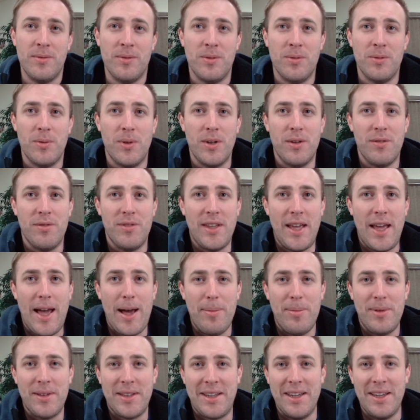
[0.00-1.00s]
one of the
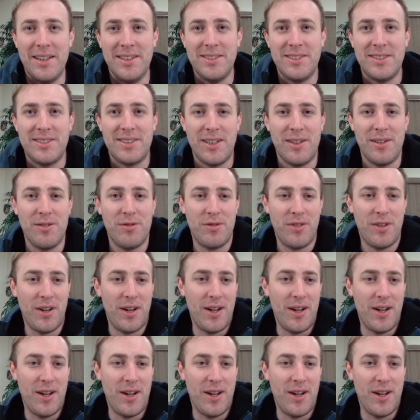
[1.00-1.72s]
applicants of